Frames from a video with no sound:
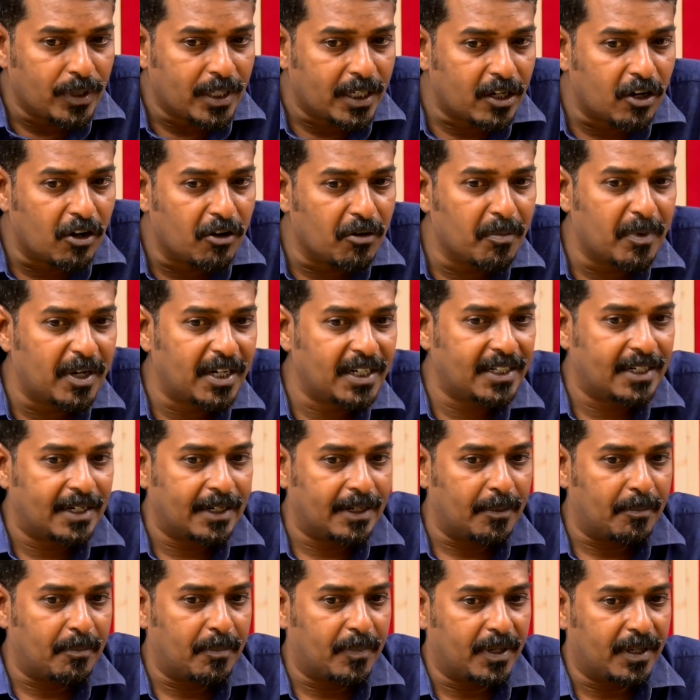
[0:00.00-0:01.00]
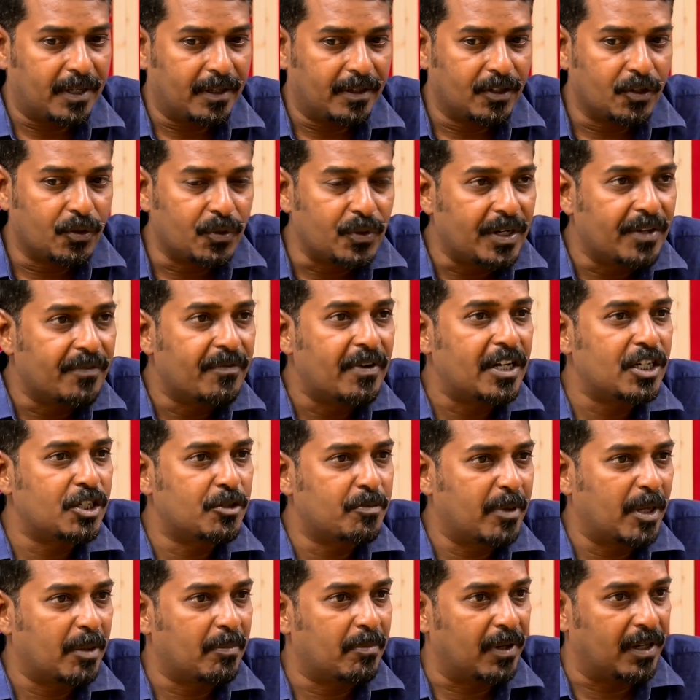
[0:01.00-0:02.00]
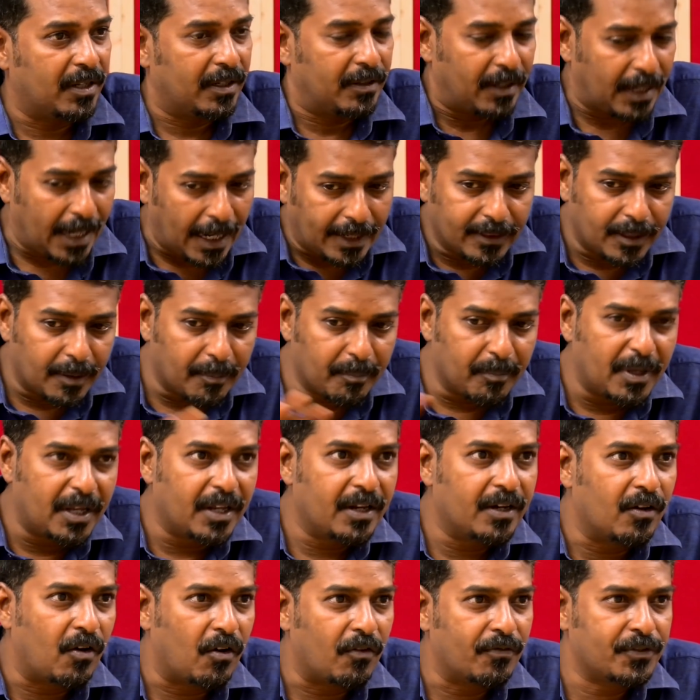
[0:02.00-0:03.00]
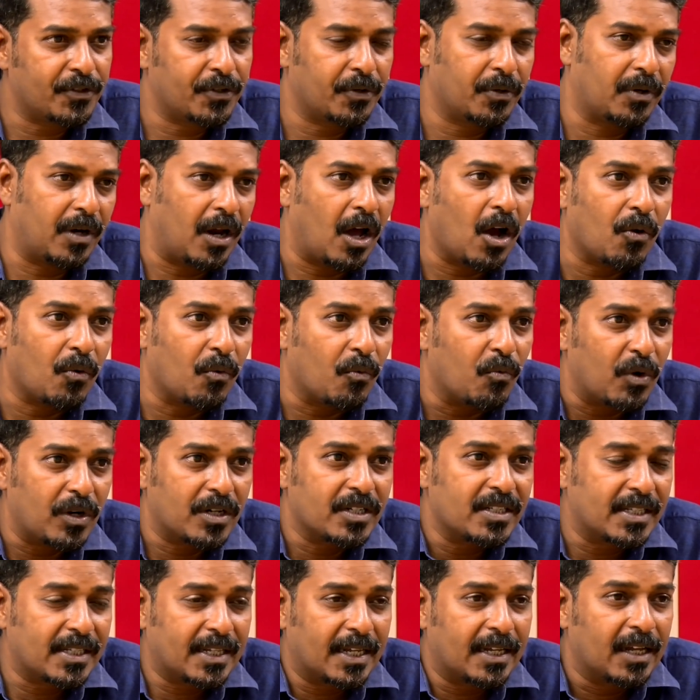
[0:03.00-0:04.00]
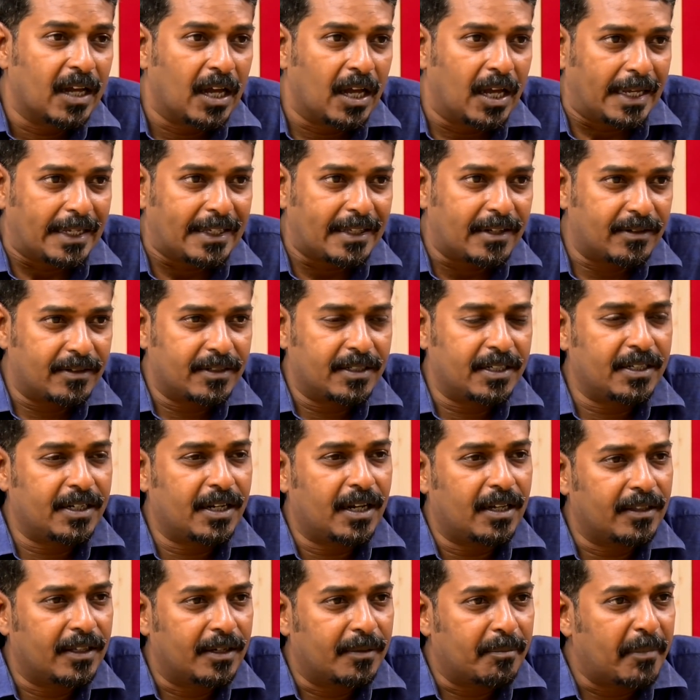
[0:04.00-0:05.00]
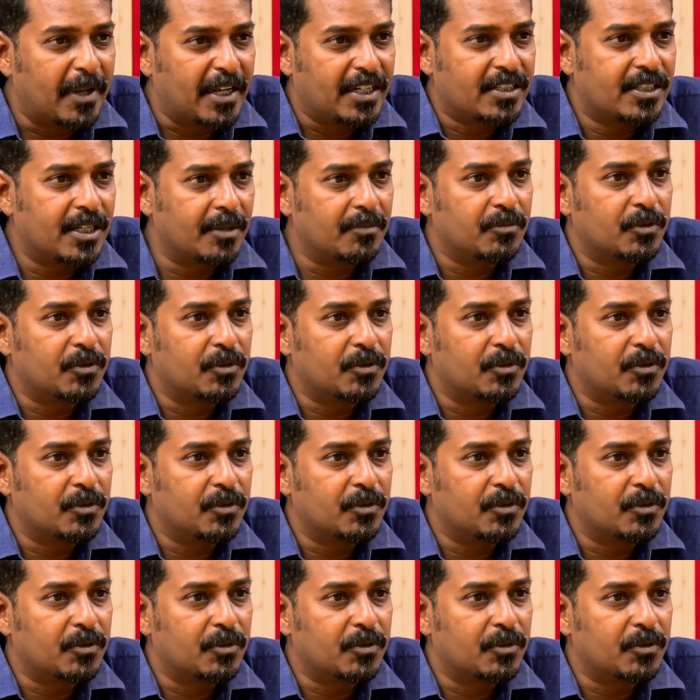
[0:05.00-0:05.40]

the government divides people, let them be in offshore? What is the criteria that makes them...